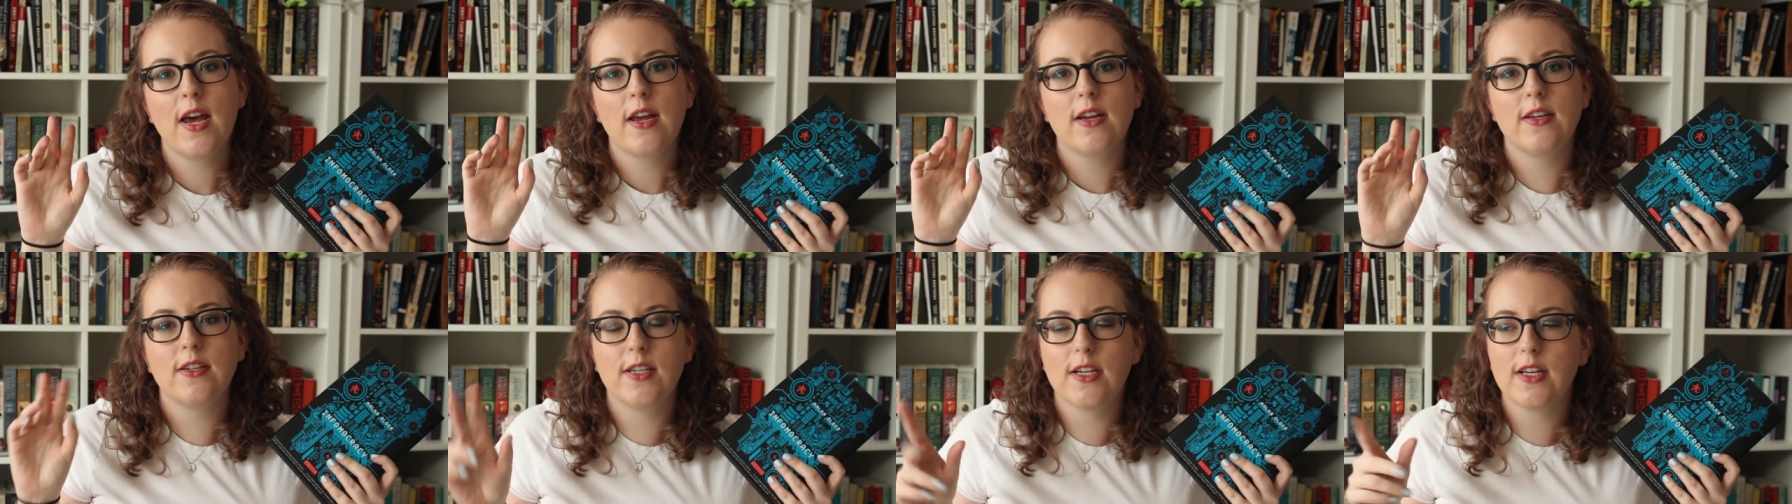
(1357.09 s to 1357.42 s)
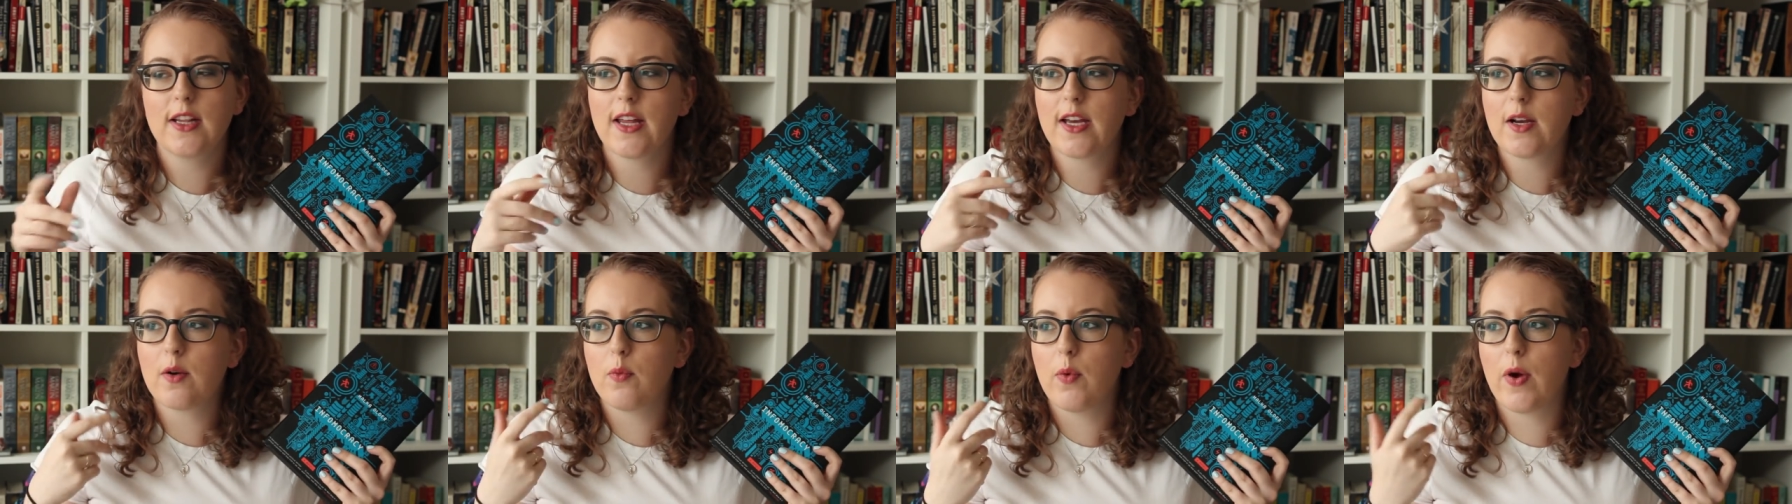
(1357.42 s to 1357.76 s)

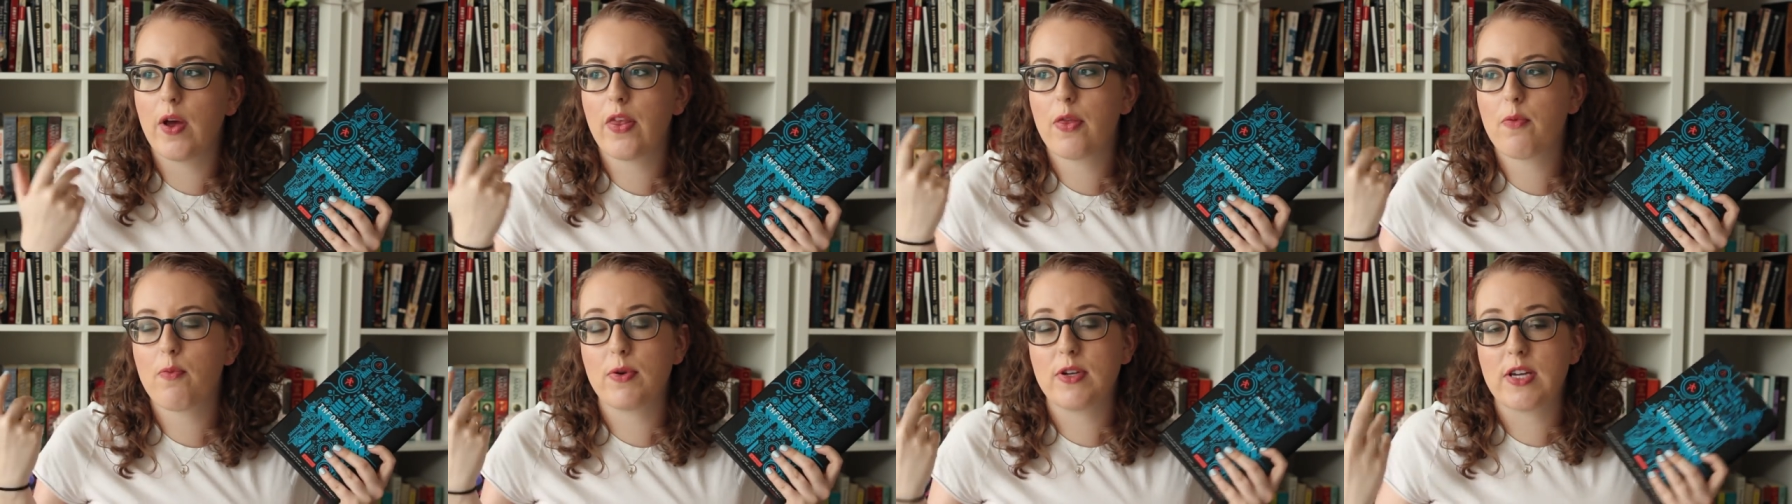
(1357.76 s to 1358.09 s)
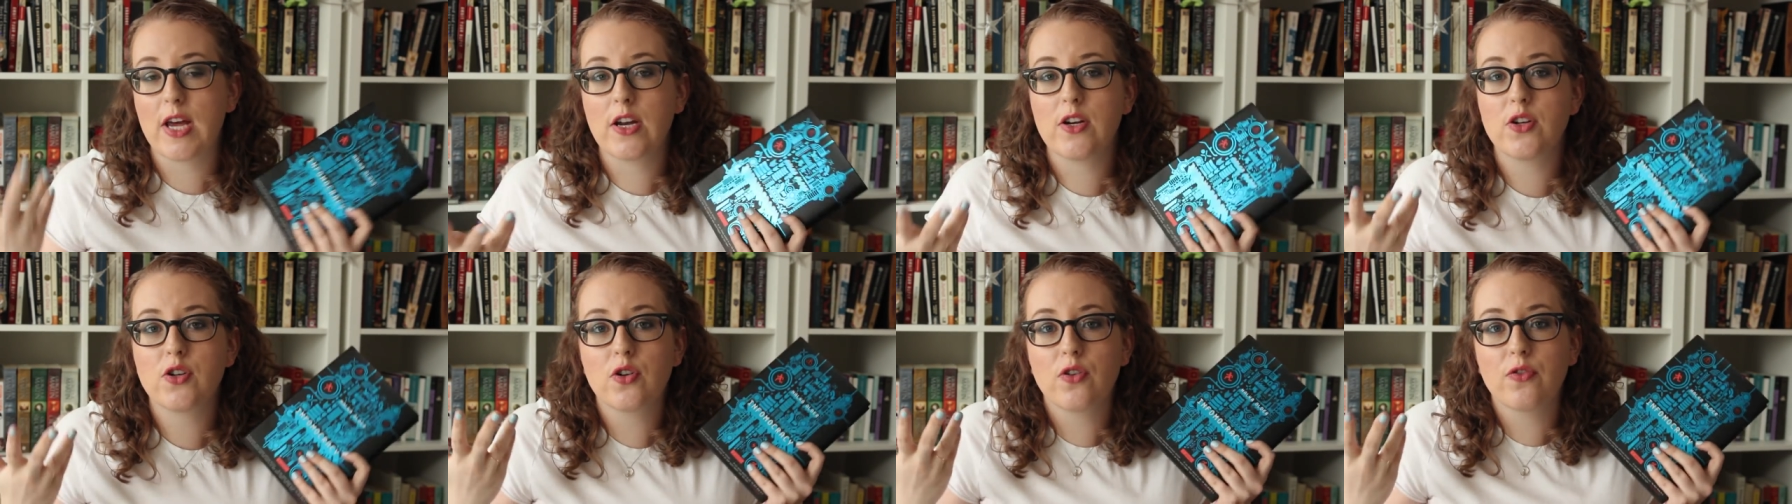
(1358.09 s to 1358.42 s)
dealing with
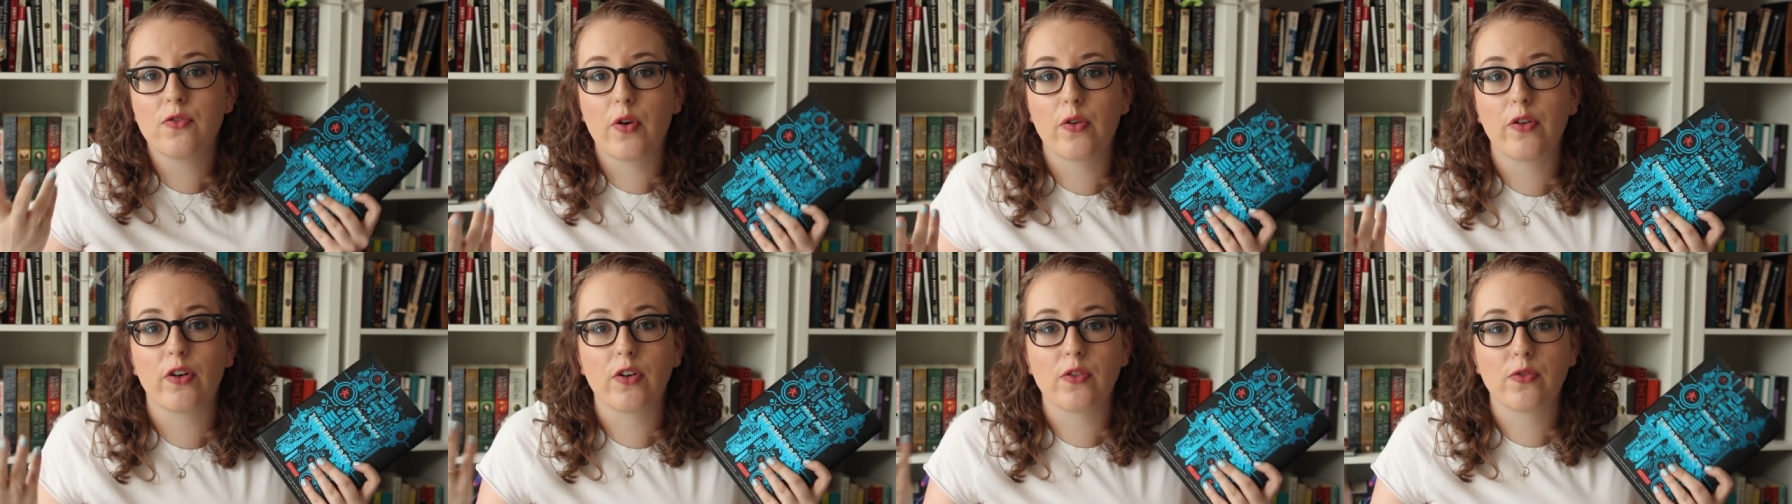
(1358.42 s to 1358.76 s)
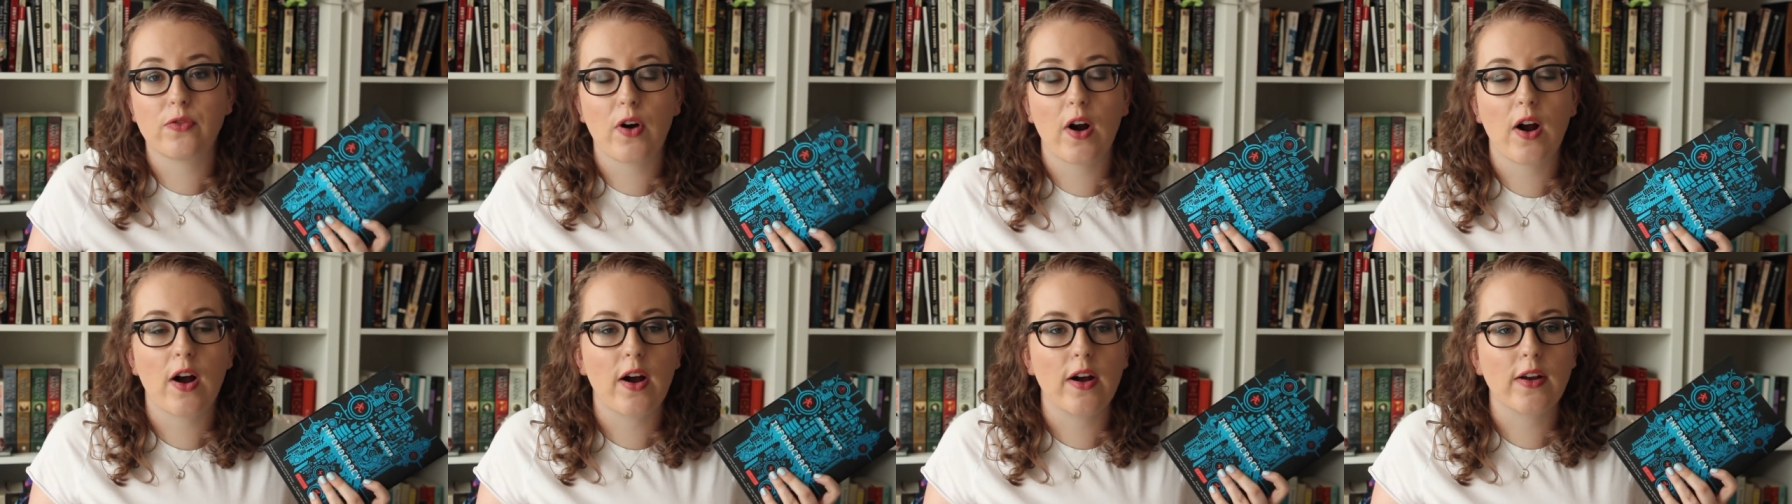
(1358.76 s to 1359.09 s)
potential voter
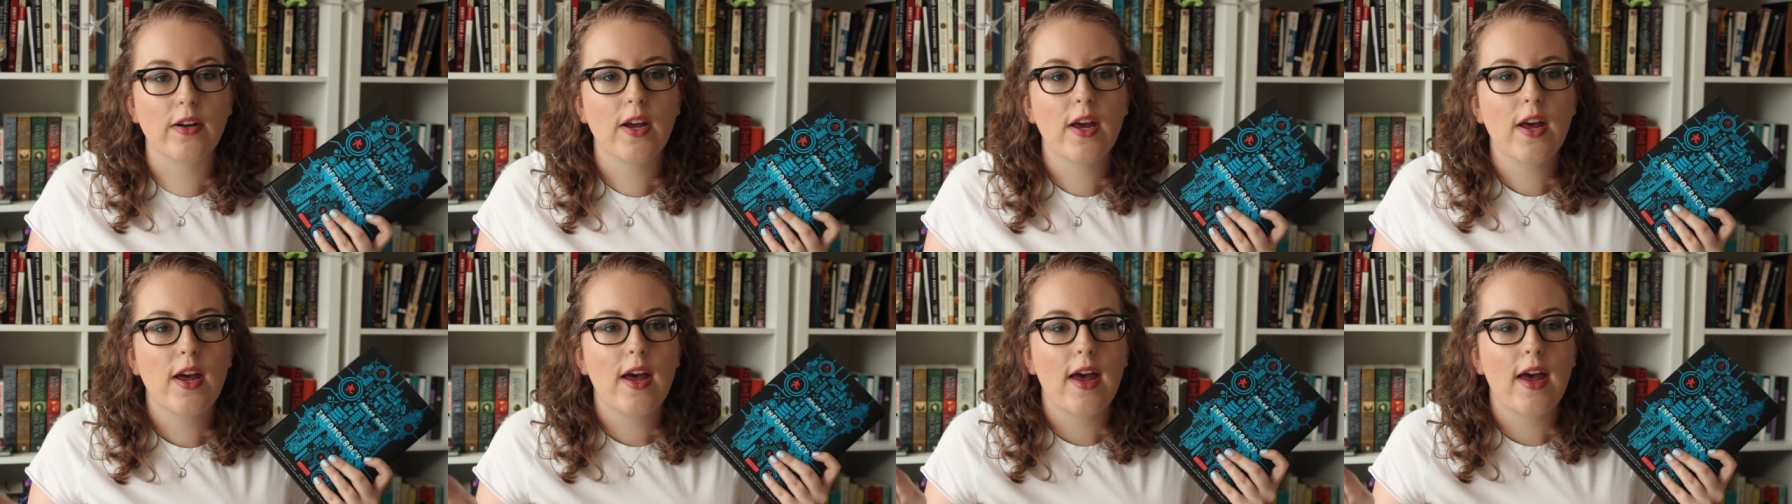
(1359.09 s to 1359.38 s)
fraud